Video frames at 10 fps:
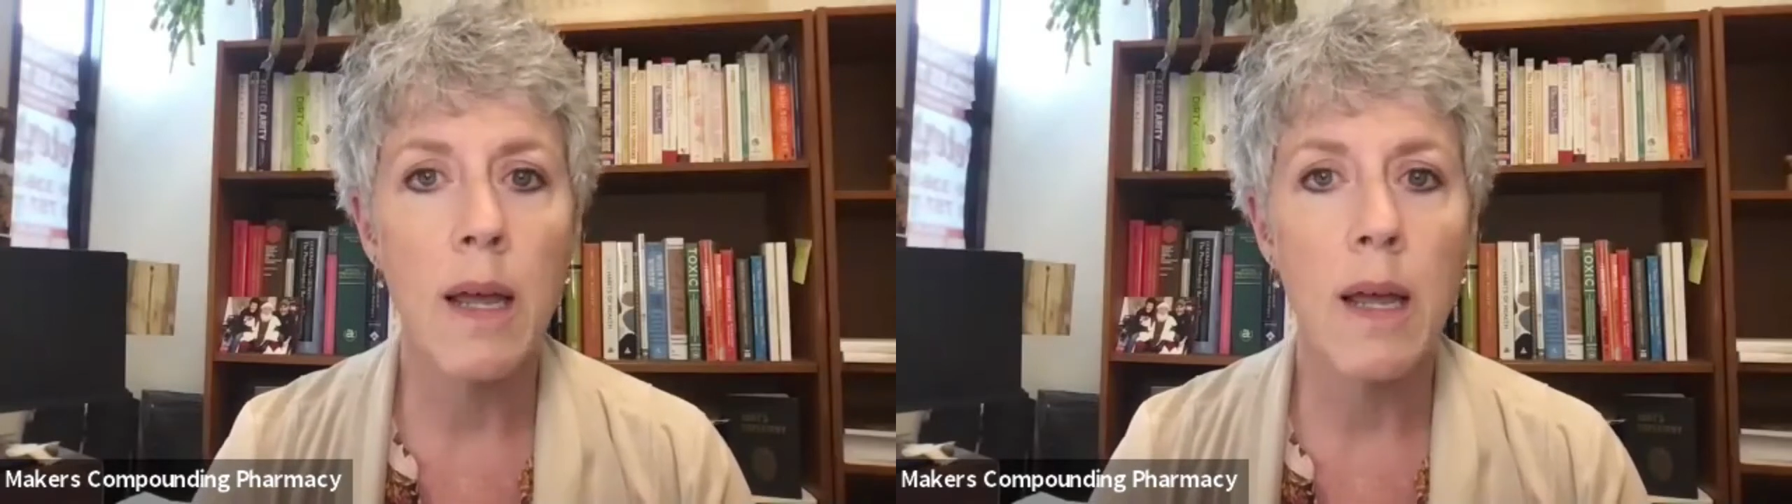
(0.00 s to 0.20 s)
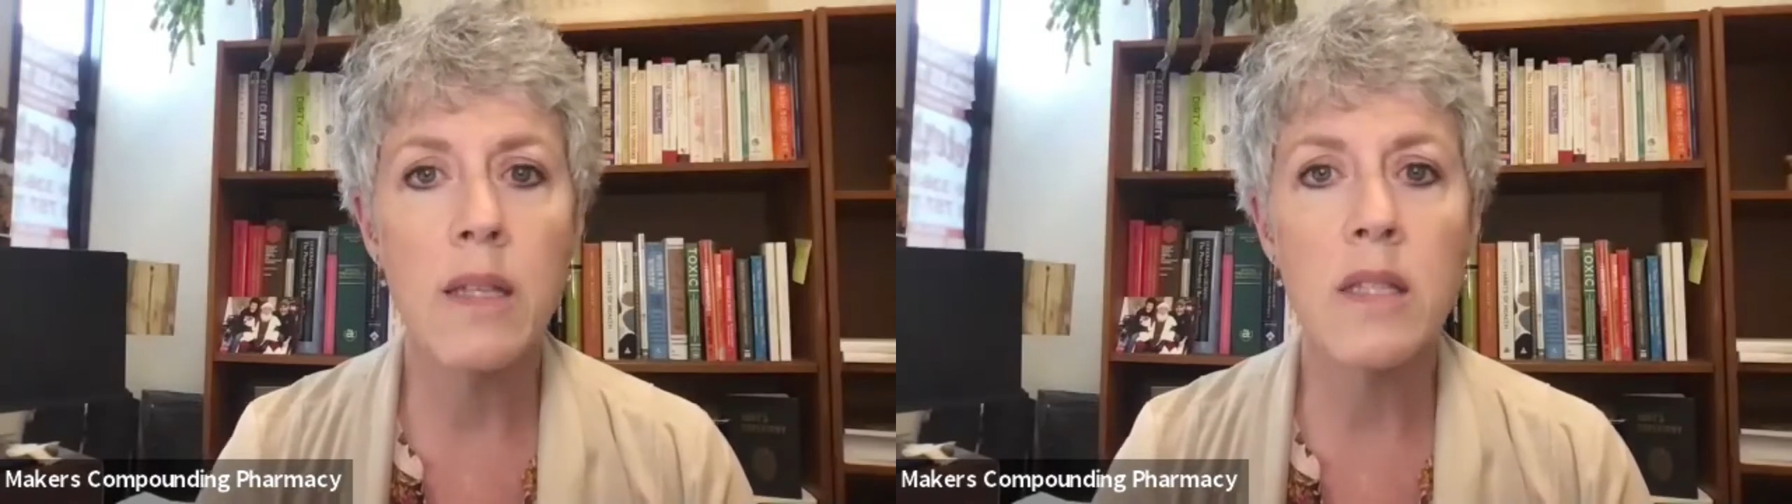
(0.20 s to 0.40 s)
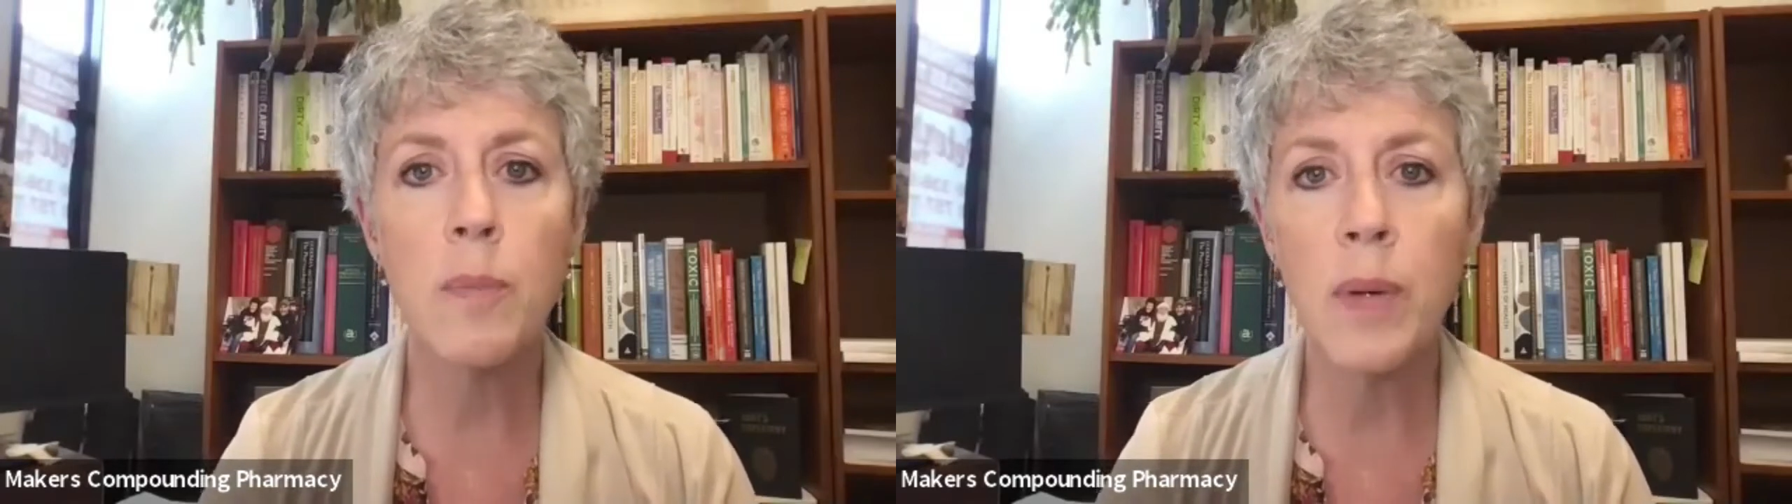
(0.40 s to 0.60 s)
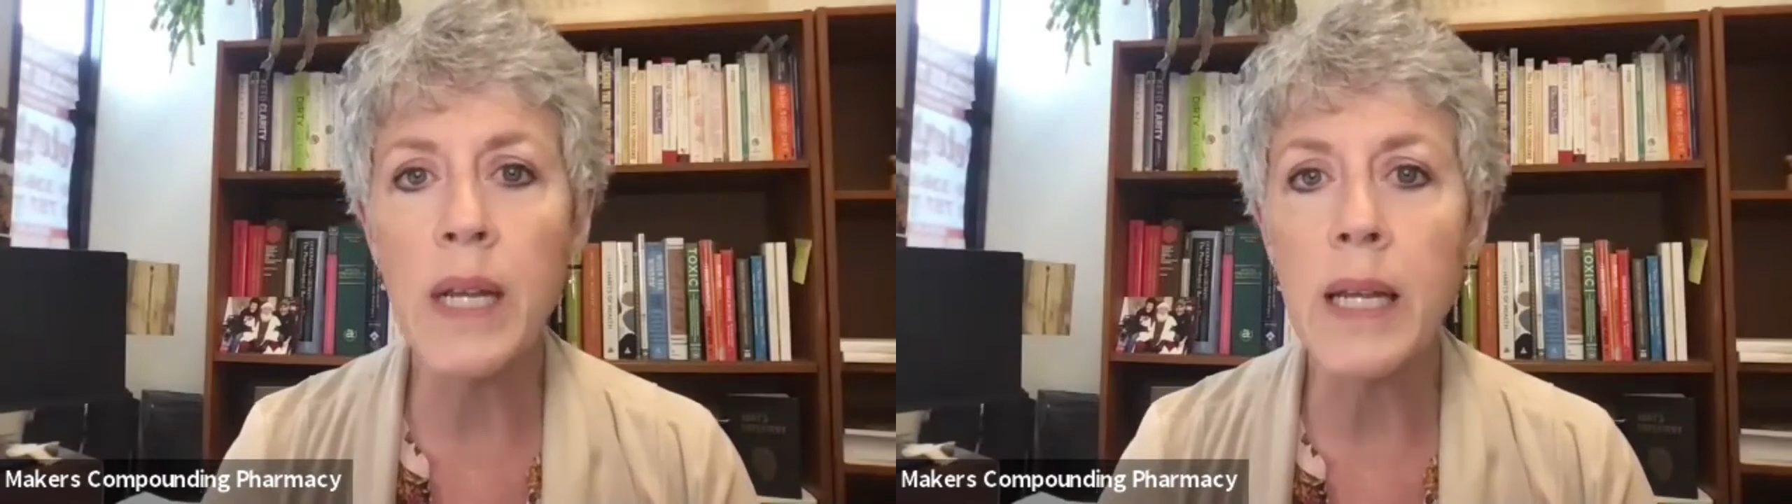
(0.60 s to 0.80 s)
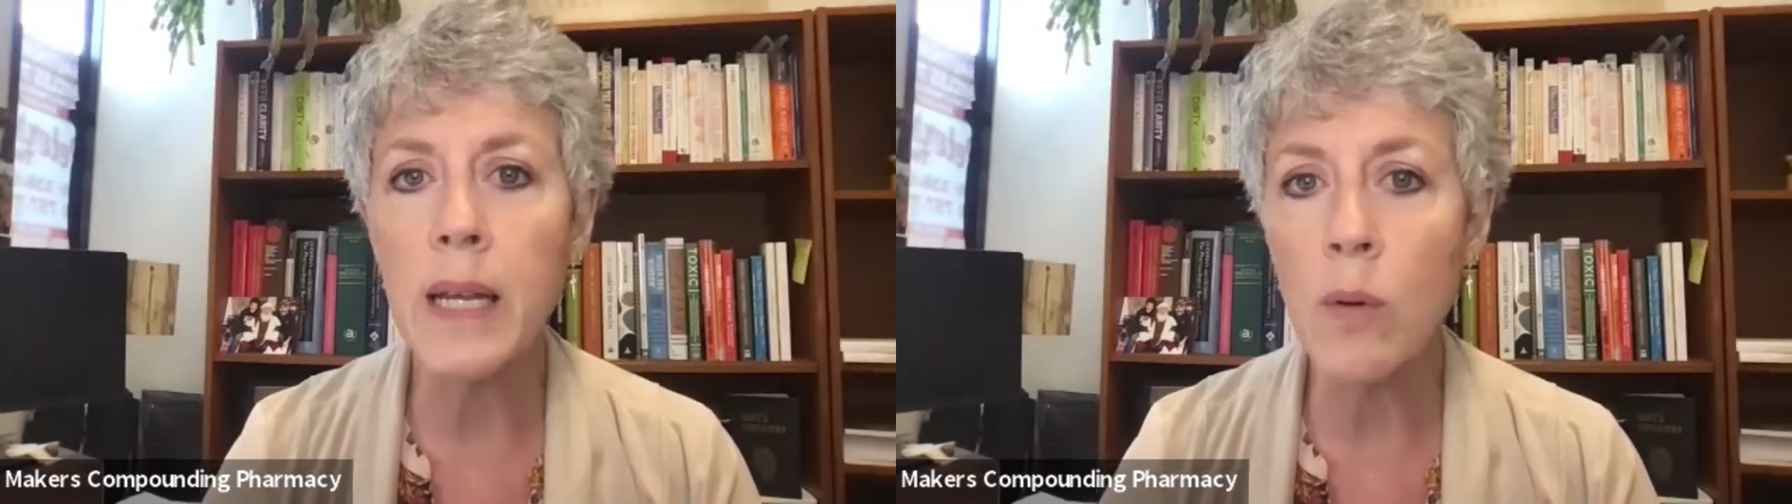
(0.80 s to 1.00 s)
It's
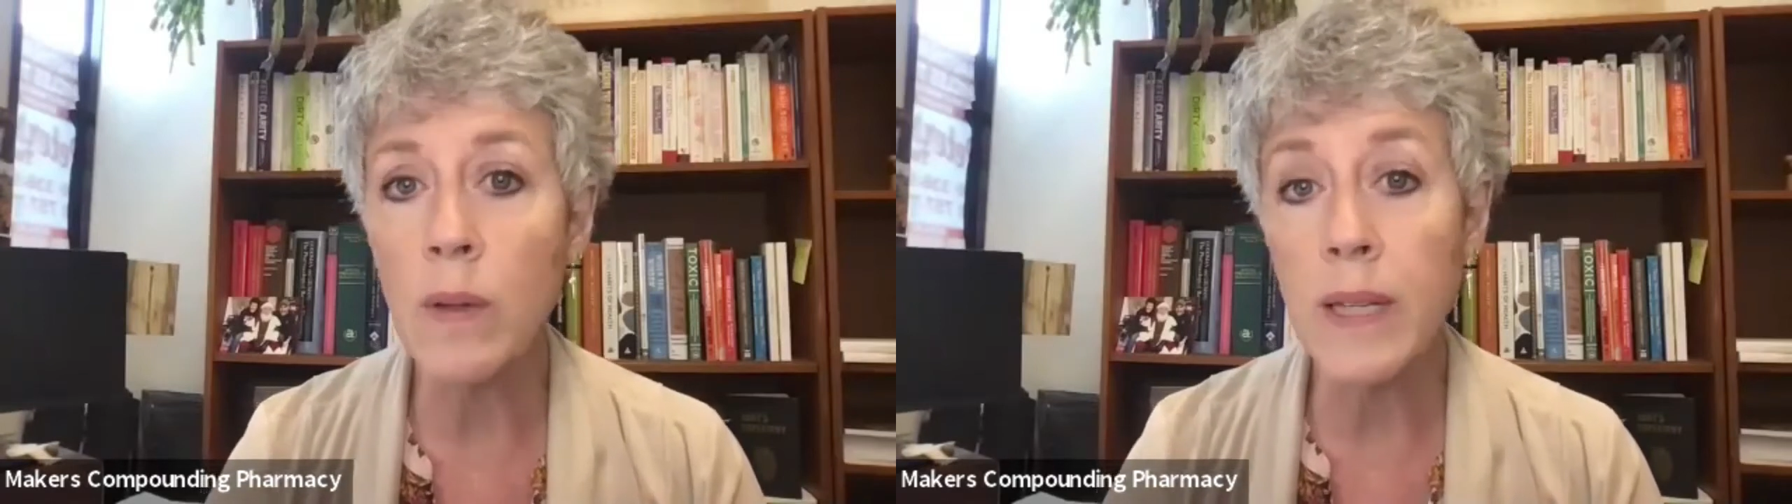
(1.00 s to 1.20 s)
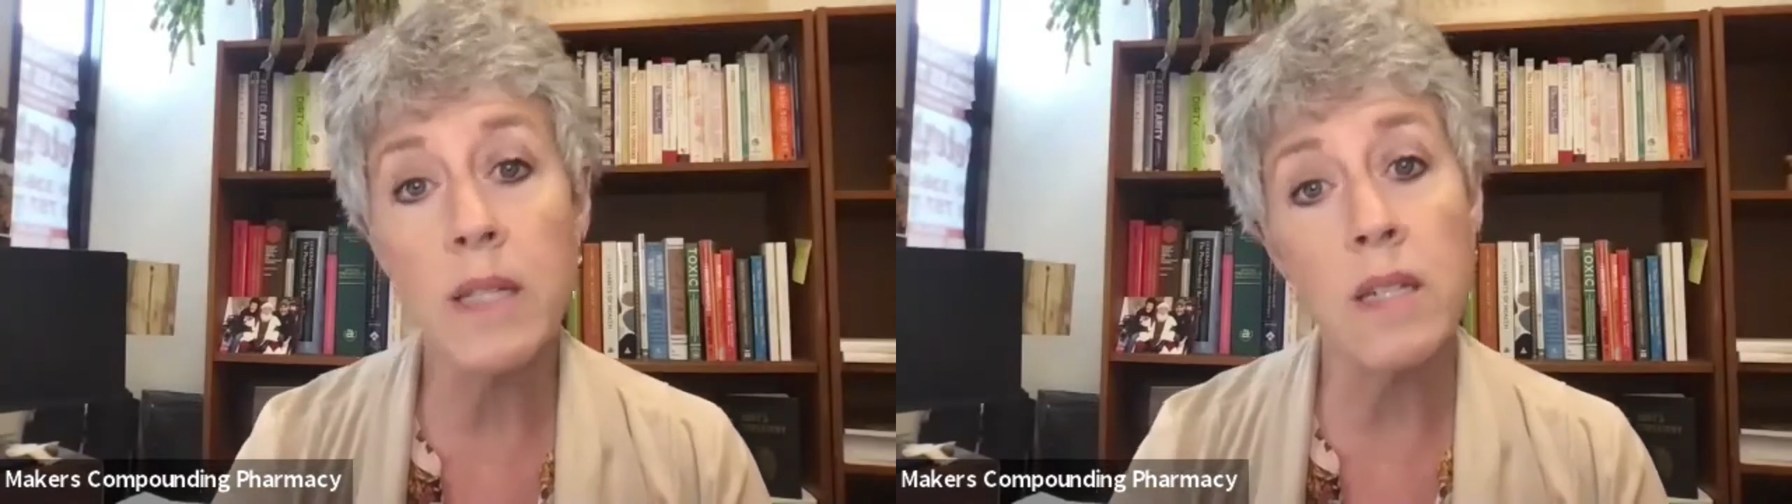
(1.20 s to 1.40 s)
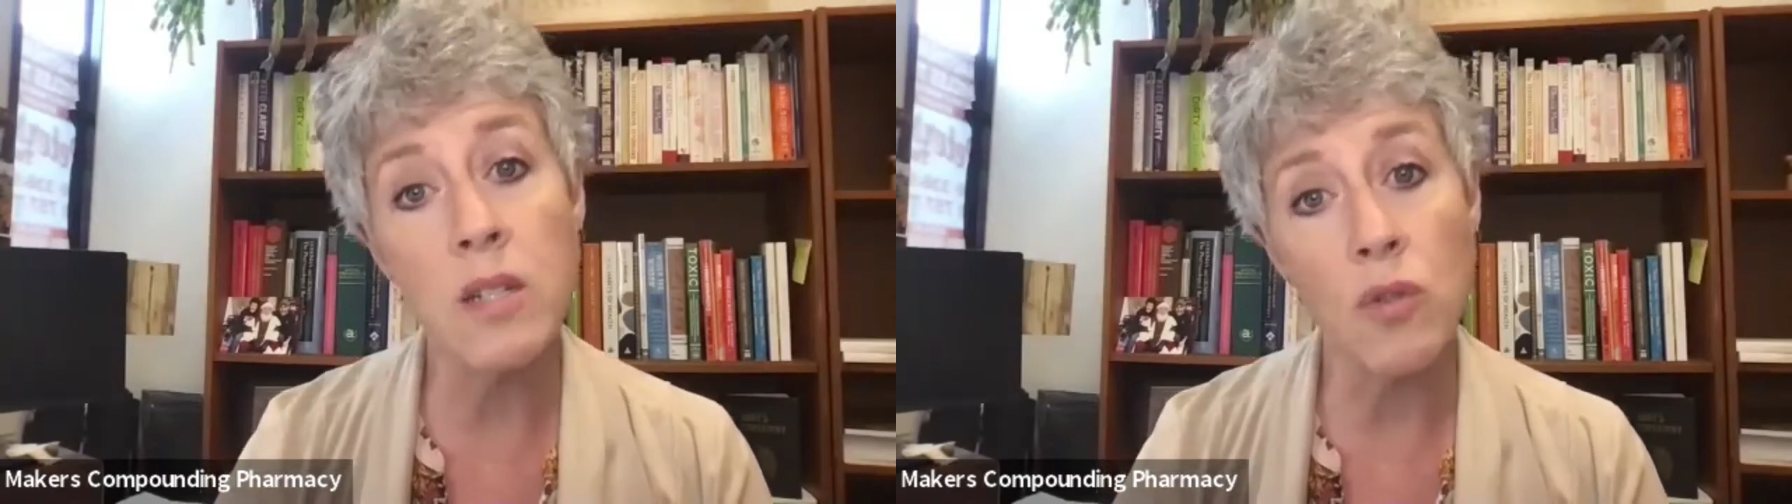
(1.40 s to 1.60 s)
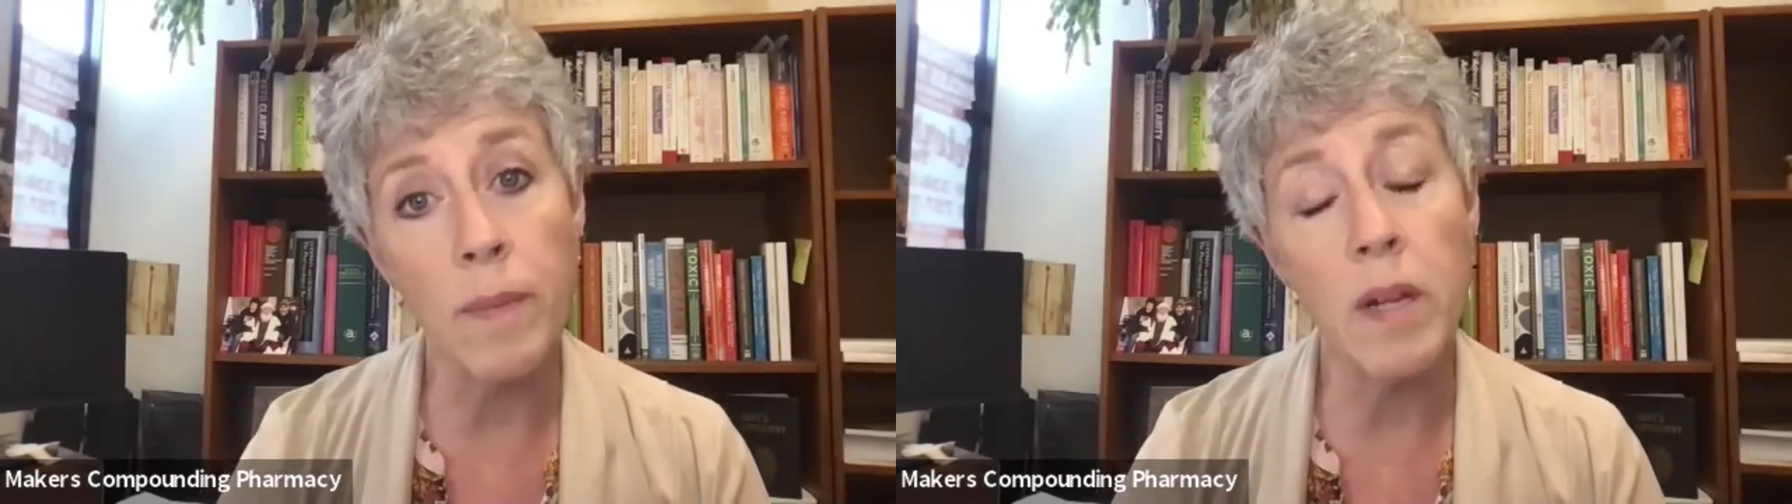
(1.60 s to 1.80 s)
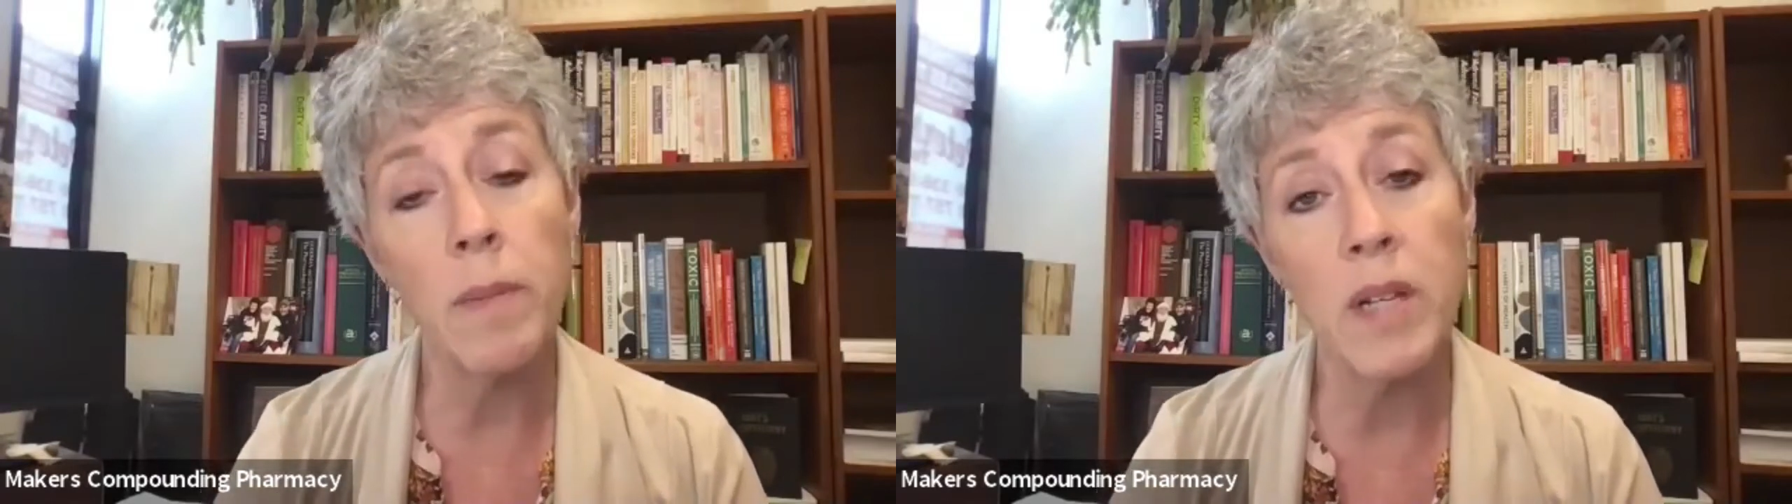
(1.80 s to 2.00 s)
pretty equally distributed